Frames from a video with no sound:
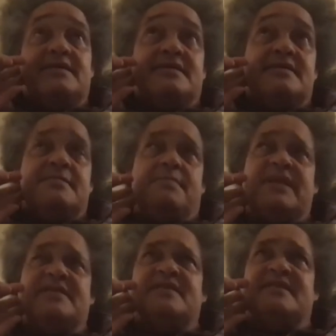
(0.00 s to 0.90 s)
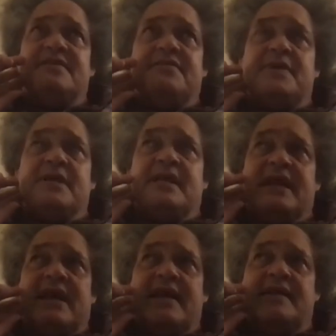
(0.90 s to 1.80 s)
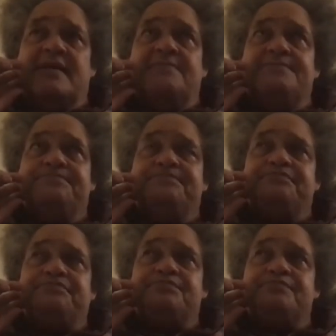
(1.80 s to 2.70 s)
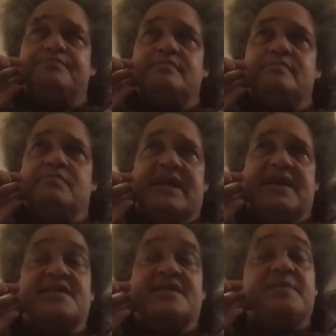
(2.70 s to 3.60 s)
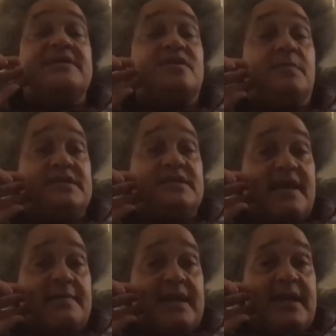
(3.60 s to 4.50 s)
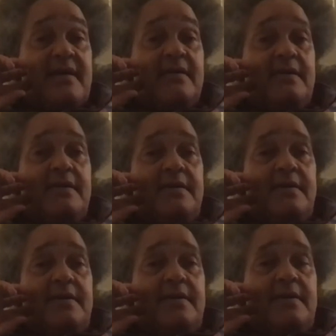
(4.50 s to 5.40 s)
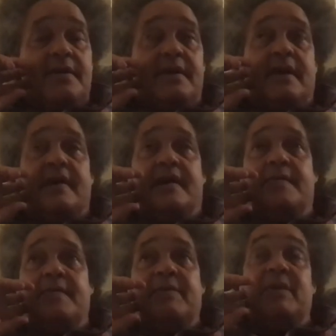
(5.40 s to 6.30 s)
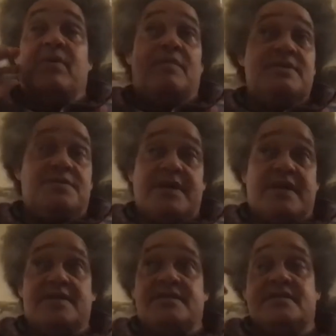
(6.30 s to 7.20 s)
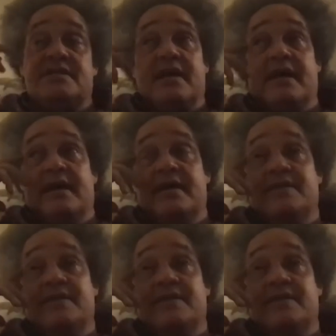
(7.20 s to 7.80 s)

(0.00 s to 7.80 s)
we'll talk about all that stuff. So but it's different than, because I spent so much time